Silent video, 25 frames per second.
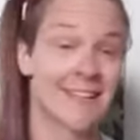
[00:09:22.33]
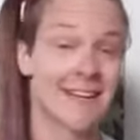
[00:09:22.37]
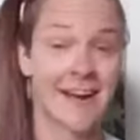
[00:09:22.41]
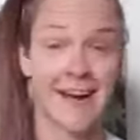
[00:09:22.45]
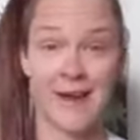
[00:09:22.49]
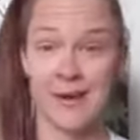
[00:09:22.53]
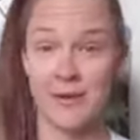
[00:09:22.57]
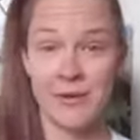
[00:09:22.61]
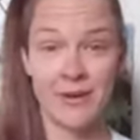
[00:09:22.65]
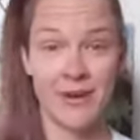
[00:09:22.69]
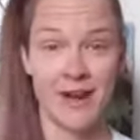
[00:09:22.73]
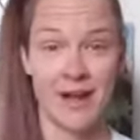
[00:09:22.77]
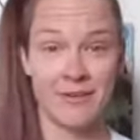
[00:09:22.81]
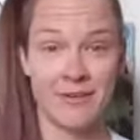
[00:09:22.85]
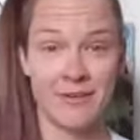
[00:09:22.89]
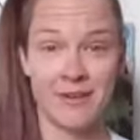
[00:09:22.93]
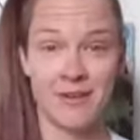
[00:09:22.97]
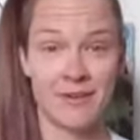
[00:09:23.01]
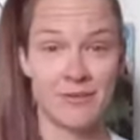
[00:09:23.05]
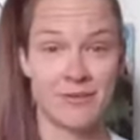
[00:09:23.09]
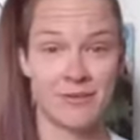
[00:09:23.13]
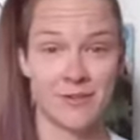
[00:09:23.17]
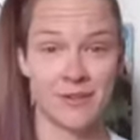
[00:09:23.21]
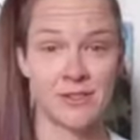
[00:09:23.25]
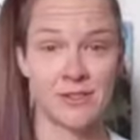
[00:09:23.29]
I don't have
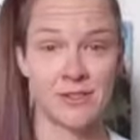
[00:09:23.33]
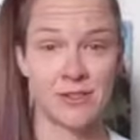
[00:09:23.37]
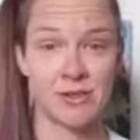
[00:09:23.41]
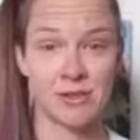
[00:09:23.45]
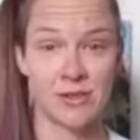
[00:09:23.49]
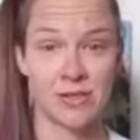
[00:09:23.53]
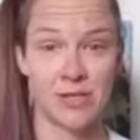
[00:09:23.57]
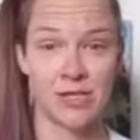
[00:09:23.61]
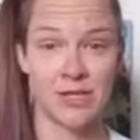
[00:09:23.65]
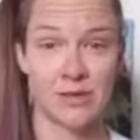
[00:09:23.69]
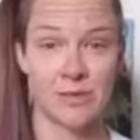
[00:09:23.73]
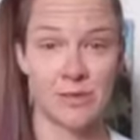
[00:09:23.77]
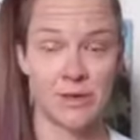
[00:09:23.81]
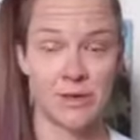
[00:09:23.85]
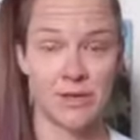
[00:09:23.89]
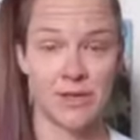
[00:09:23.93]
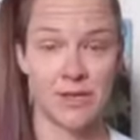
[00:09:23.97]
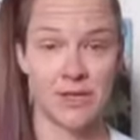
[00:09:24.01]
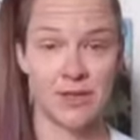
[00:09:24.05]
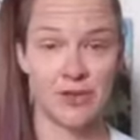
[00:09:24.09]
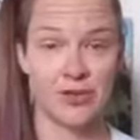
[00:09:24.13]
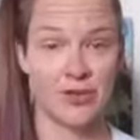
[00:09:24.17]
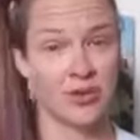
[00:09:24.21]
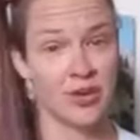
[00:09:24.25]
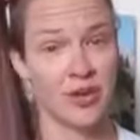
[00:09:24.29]
any fun stories with the
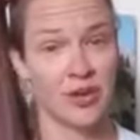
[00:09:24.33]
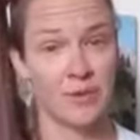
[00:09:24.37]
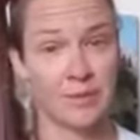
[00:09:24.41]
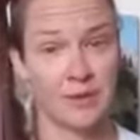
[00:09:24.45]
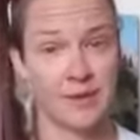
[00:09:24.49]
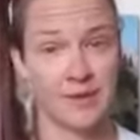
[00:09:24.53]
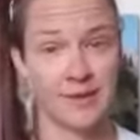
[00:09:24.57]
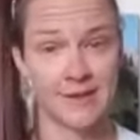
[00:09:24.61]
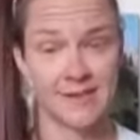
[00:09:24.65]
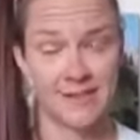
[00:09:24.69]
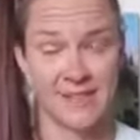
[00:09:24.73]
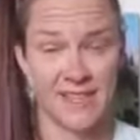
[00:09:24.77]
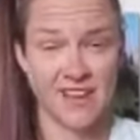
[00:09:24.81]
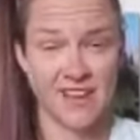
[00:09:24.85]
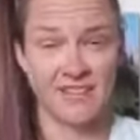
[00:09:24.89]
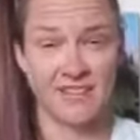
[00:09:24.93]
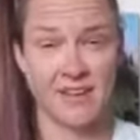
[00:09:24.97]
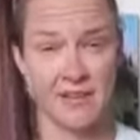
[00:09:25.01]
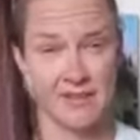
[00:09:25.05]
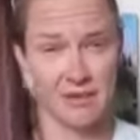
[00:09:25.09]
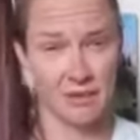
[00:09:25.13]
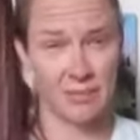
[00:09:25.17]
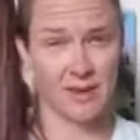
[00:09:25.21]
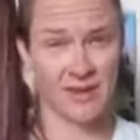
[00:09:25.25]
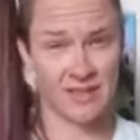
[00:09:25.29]
Indri because I've
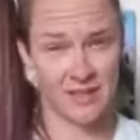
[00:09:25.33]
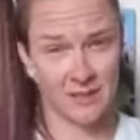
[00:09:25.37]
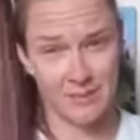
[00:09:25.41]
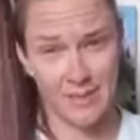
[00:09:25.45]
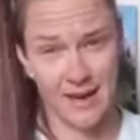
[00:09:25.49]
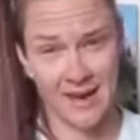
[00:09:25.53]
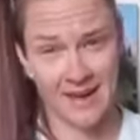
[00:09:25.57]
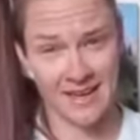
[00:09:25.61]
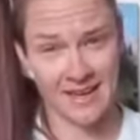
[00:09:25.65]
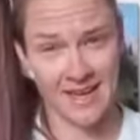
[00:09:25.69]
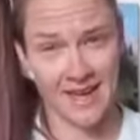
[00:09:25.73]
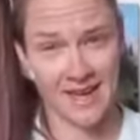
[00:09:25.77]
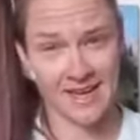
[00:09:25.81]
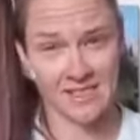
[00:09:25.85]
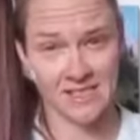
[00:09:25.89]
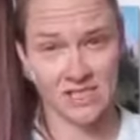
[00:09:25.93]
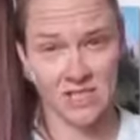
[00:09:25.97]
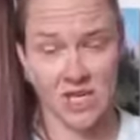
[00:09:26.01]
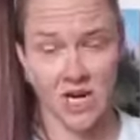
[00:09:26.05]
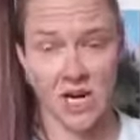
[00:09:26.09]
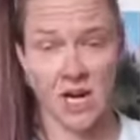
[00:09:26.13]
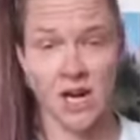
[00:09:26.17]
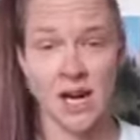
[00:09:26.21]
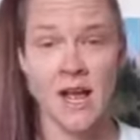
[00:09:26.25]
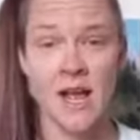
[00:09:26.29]
never been to
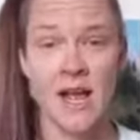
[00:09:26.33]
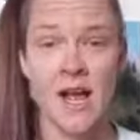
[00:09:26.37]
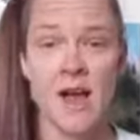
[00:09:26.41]
Madagascar.